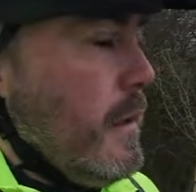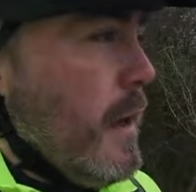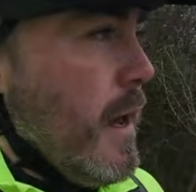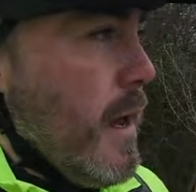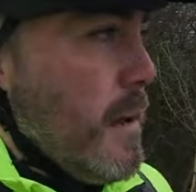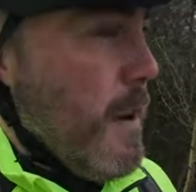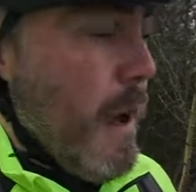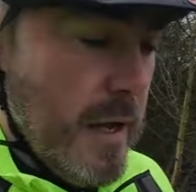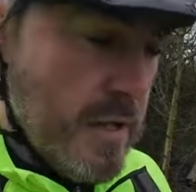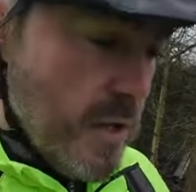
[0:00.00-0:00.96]
Um,
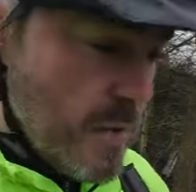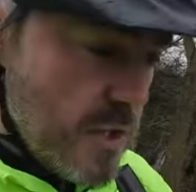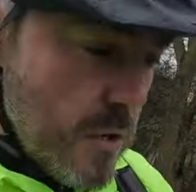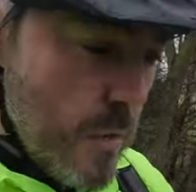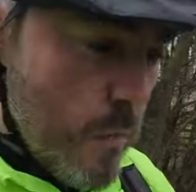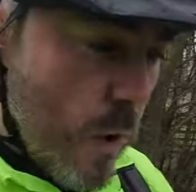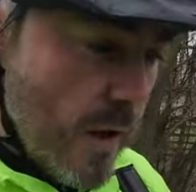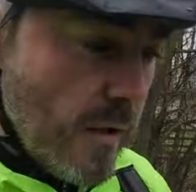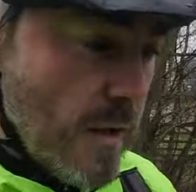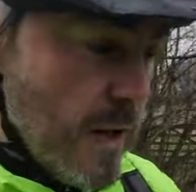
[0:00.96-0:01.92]
so it's doing
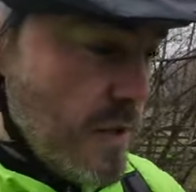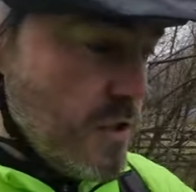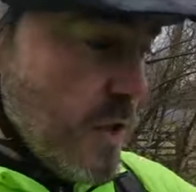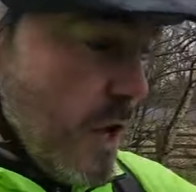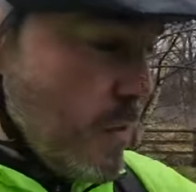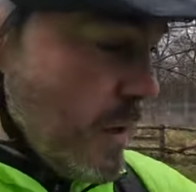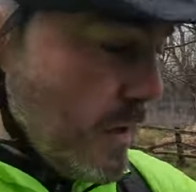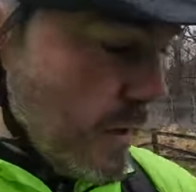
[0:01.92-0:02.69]
well, as you know.